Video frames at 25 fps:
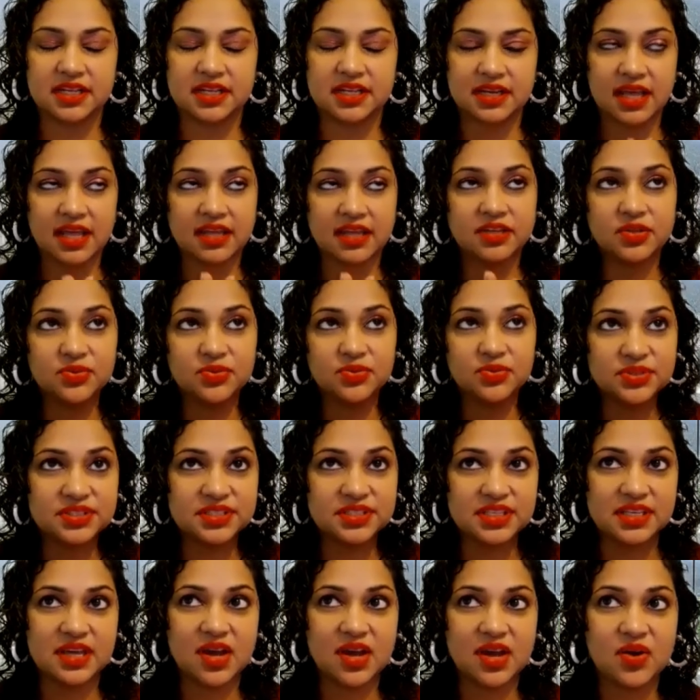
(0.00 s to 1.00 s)
And you
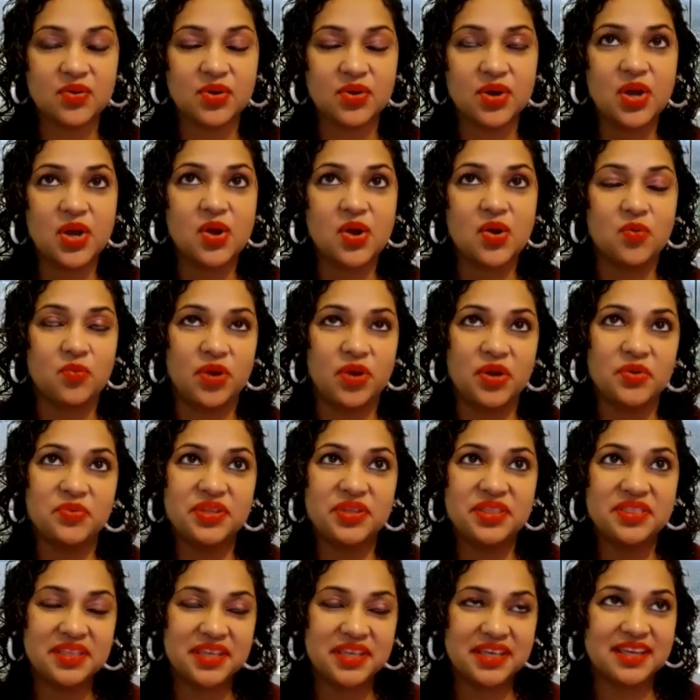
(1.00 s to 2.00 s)
see how when
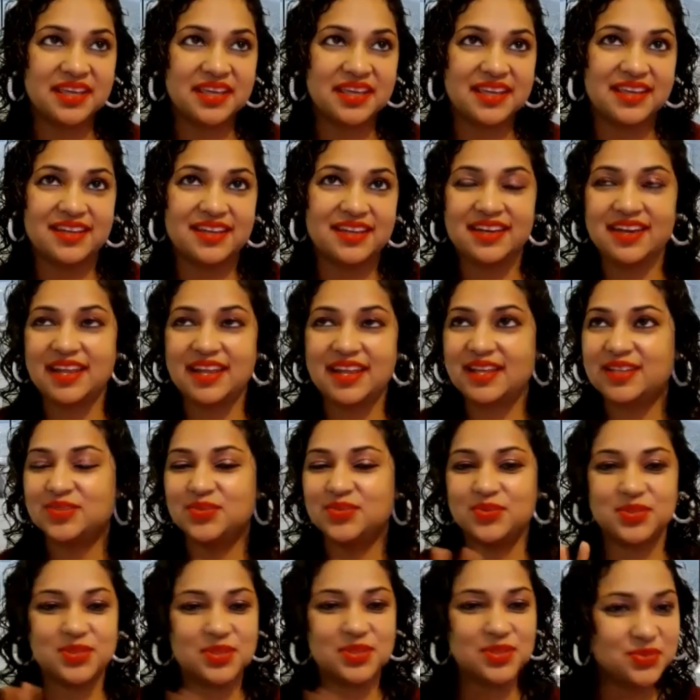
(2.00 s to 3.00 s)
we think in there's
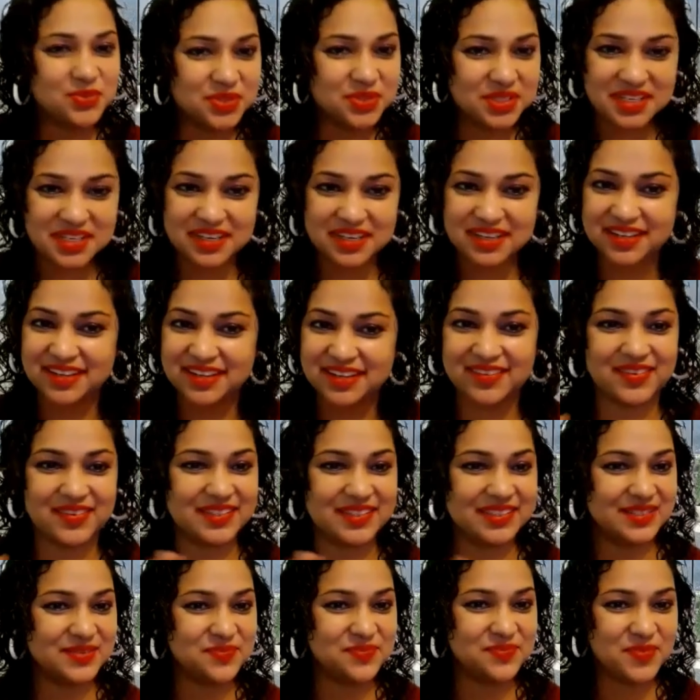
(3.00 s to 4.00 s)
no solution
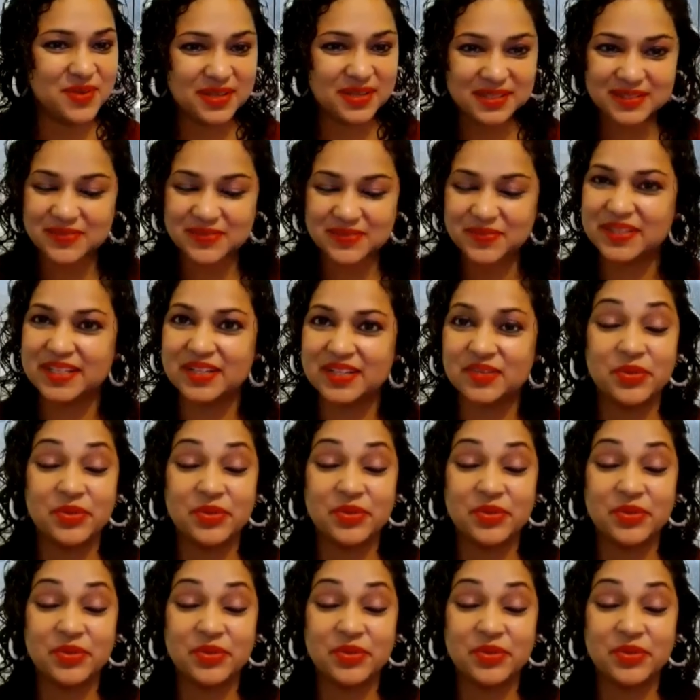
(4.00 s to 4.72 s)
or it's impossible,